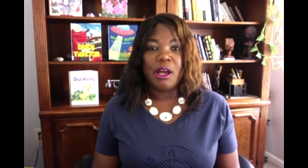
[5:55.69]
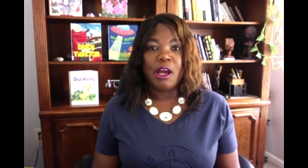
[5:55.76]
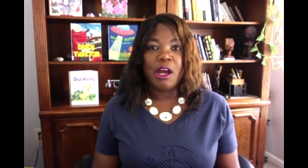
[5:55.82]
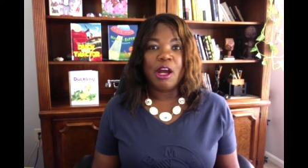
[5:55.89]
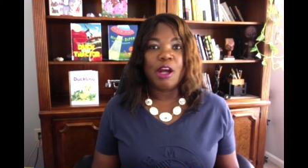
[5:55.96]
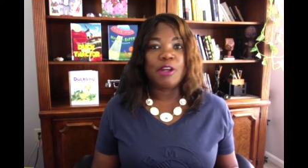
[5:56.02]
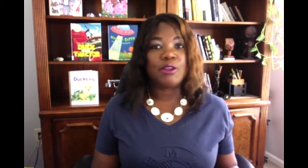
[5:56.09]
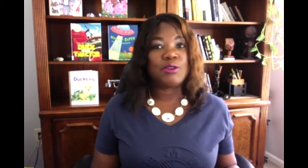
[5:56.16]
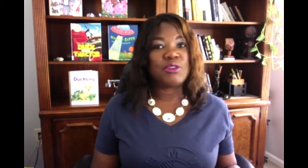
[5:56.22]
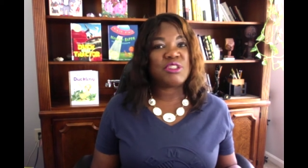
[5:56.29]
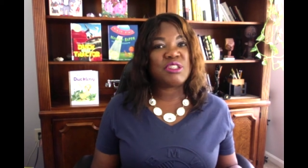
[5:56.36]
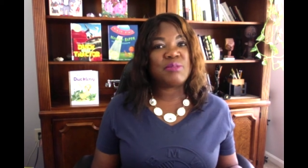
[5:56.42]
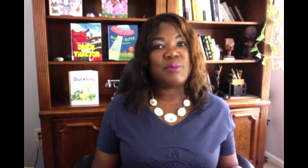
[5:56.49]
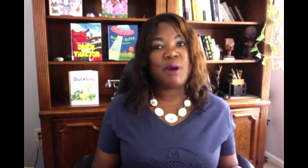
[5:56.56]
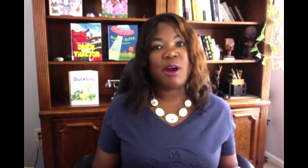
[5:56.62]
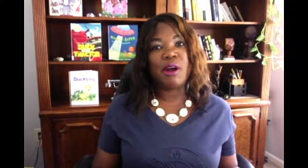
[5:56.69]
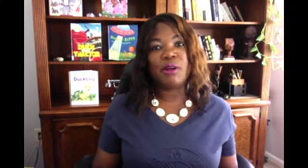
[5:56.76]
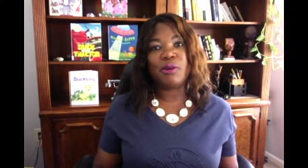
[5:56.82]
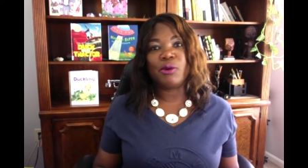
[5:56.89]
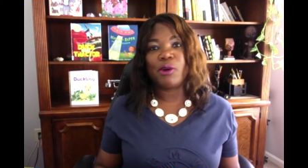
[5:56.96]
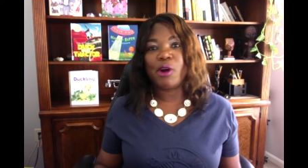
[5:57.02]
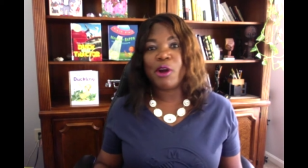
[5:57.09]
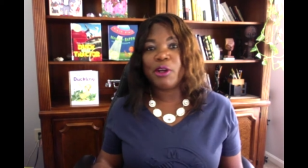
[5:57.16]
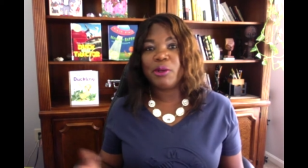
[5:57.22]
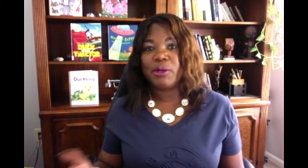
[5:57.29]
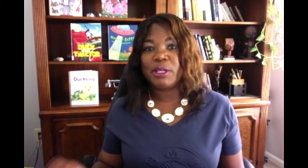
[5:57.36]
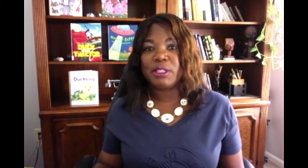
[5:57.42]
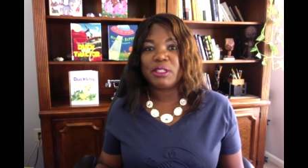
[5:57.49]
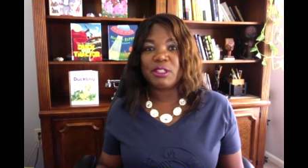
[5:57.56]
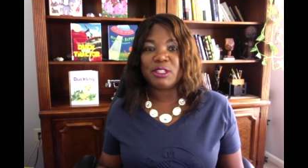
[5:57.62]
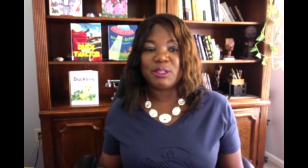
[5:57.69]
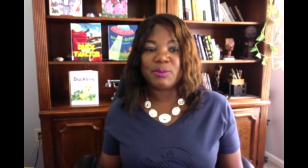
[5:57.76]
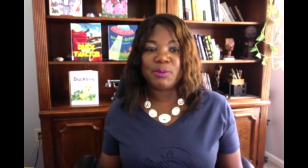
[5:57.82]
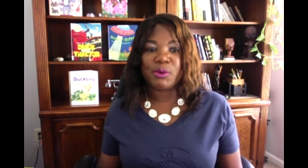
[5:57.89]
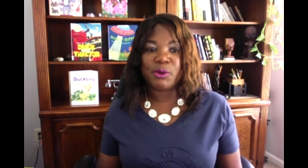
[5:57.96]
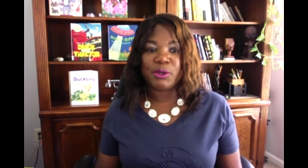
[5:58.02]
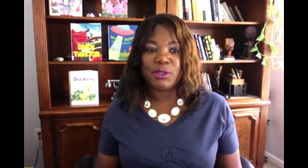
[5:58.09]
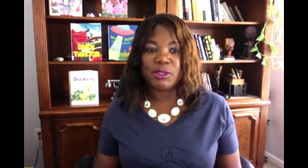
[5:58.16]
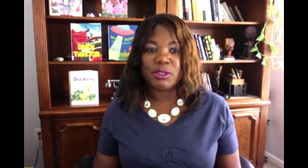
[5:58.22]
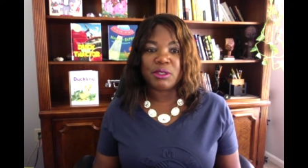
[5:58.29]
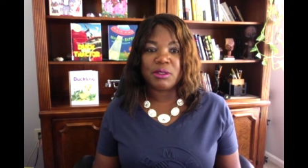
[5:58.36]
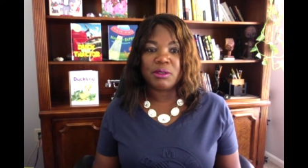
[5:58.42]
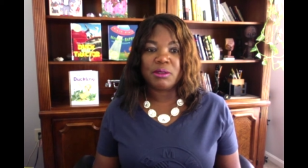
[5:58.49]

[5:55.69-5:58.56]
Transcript: Are you smart or are you into sports?